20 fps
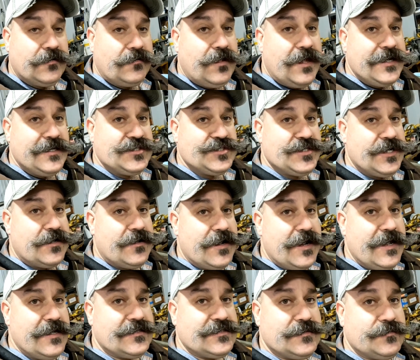to like, share,
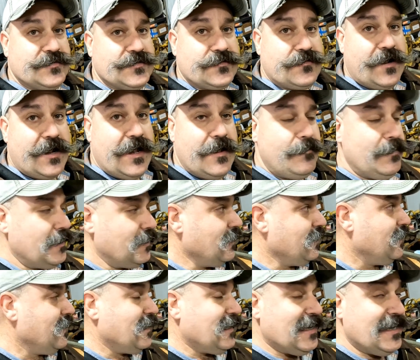and subscribe.
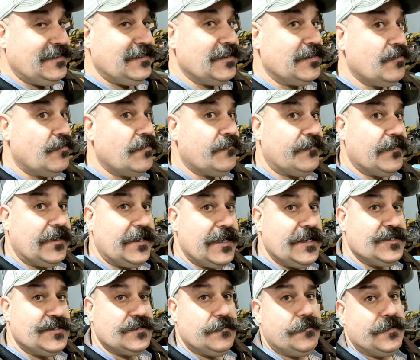Hit the
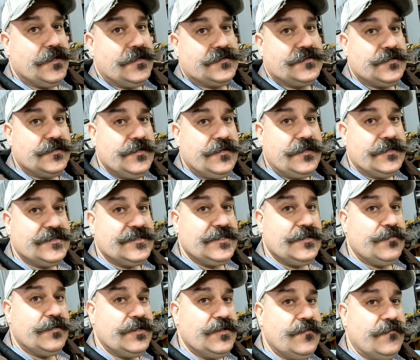notification bell so you can
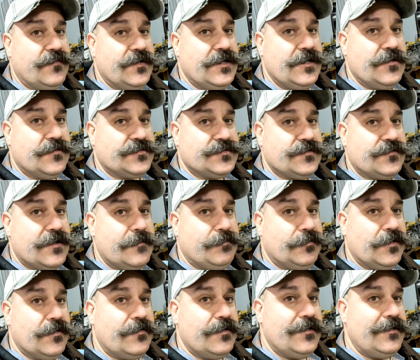see when new videos are
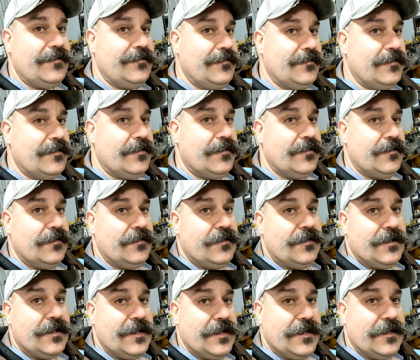uploaded.
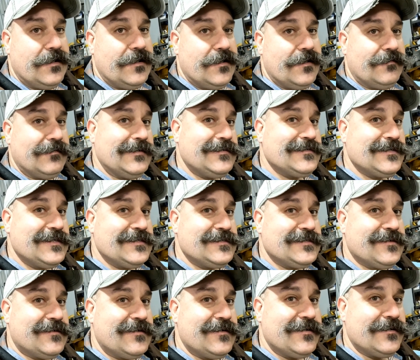And uh, let's get
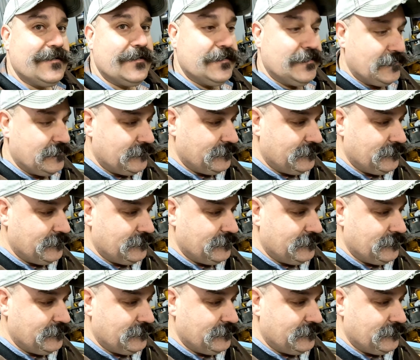started.